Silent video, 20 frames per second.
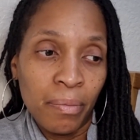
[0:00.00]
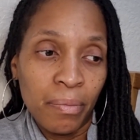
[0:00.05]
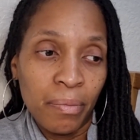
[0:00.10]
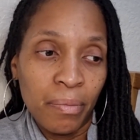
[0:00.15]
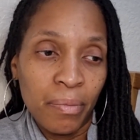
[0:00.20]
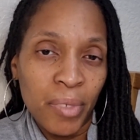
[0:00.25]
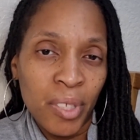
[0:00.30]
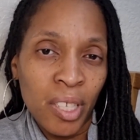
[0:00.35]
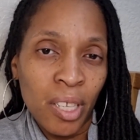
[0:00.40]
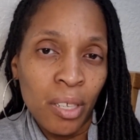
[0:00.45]

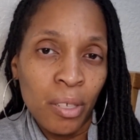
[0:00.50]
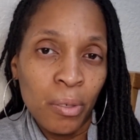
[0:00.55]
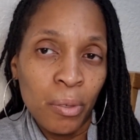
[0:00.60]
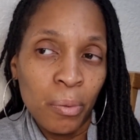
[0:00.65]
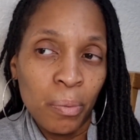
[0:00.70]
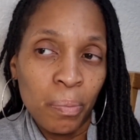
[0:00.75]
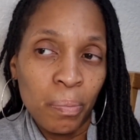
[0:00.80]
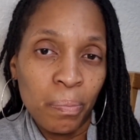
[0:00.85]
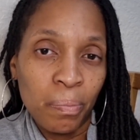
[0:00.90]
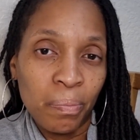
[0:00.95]
So
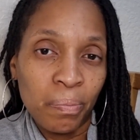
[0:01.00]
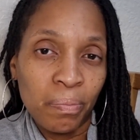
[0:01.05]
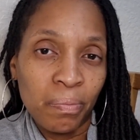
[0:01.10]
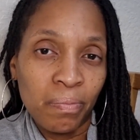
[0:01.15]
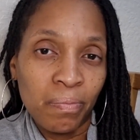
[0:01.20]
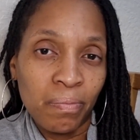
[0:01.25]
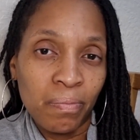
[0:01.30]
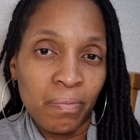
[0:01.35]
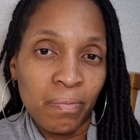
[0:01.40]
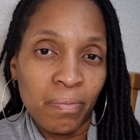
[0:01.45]

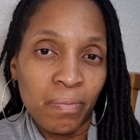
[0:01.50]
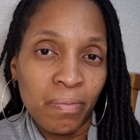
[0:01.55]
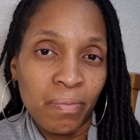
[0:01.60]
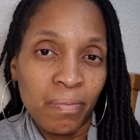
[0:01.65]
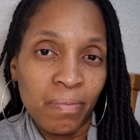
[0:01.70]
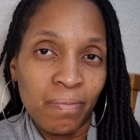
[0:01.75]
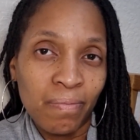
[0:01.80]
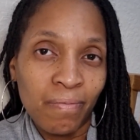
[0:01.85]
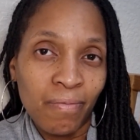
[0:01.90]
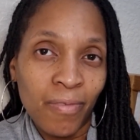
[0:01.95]

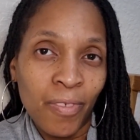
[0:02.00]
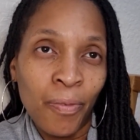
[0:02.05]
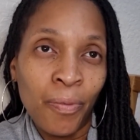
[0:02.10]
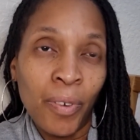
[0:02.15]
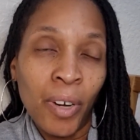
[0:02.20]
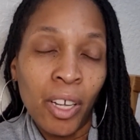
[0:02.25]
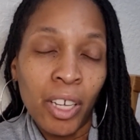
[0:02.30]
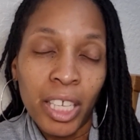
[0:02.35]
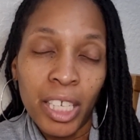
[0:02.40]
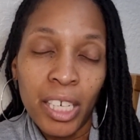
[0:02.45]

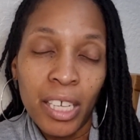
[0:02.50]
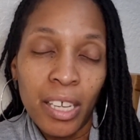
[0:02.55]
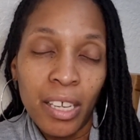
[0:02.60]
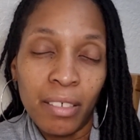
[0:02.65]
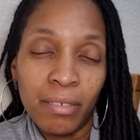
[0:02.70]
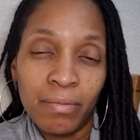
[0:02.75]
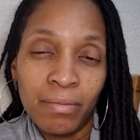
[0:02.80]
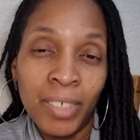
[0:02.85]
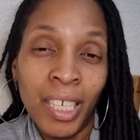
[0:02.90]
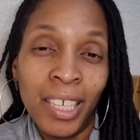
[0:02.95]
flogging
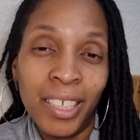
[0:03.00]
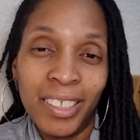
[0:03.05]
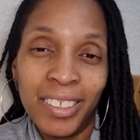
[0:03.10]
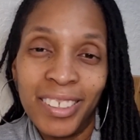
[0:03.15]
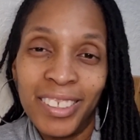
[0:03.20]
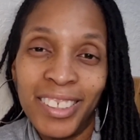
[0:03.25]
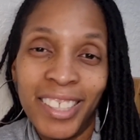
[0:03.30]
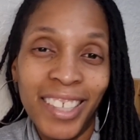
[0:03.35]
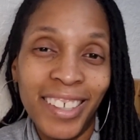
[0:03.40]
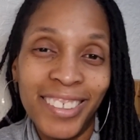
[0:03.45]
it
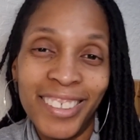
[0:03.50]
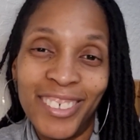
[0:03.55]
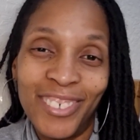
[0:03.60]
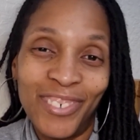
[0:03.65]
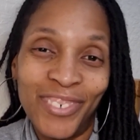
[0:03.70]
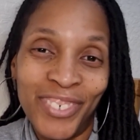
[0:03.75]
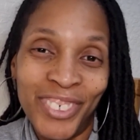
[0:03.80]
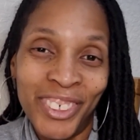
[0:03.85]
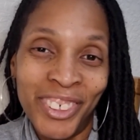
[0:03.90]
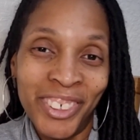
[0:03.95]
doesn't
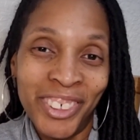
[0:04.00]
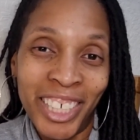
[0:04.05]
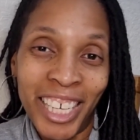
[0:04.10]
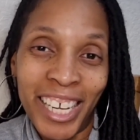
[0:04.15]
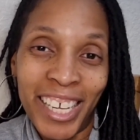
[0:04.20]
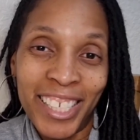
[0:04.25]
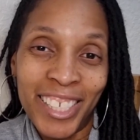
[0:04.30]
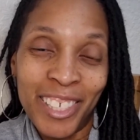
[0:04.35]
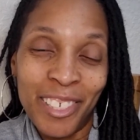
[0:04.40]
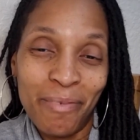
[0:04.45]
feel
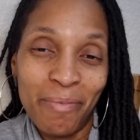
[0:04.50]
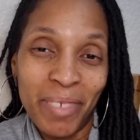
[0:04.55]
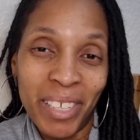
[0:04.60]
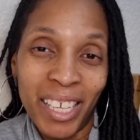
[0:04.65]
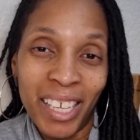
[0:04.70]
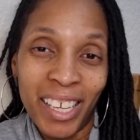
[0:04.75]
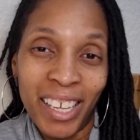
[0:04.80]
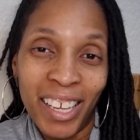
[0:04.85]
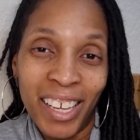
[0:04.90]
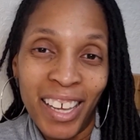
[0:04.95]
right to
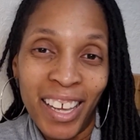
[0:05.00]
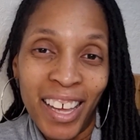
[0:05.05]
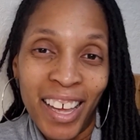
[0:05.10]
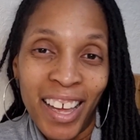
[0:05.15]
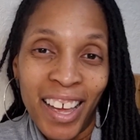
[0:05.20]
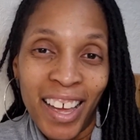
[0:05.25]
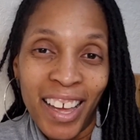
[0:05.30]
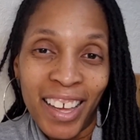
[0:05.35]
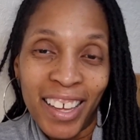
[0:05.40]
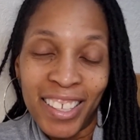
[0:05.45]
me.
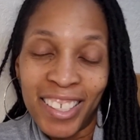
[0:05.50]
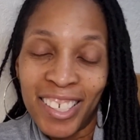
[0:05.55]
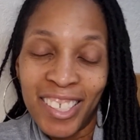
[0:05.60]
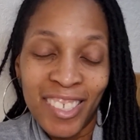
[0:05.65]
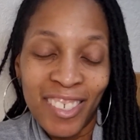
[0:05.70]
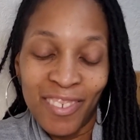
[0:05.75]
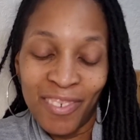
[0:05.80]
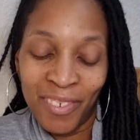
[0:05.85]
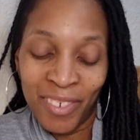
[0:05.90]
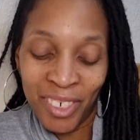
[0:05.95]
It
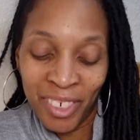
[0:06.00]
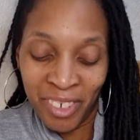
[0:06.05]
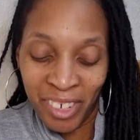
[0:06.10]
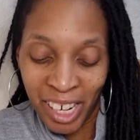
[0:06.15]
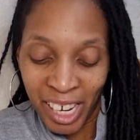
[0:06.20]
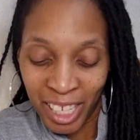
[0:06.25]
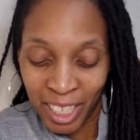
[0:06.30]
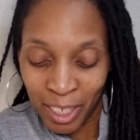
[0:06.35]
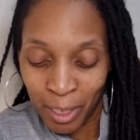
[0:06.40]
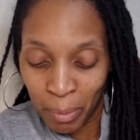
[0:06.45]
doesn't feel
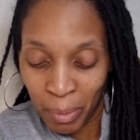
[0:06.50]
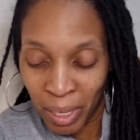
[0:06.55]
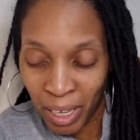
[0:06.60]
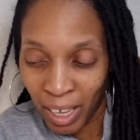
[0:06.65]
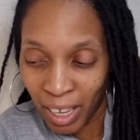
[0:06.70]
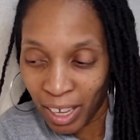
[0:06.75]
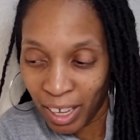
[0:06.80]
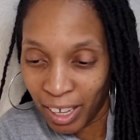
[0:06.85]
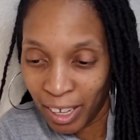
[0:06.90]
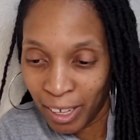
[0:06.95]
right to me.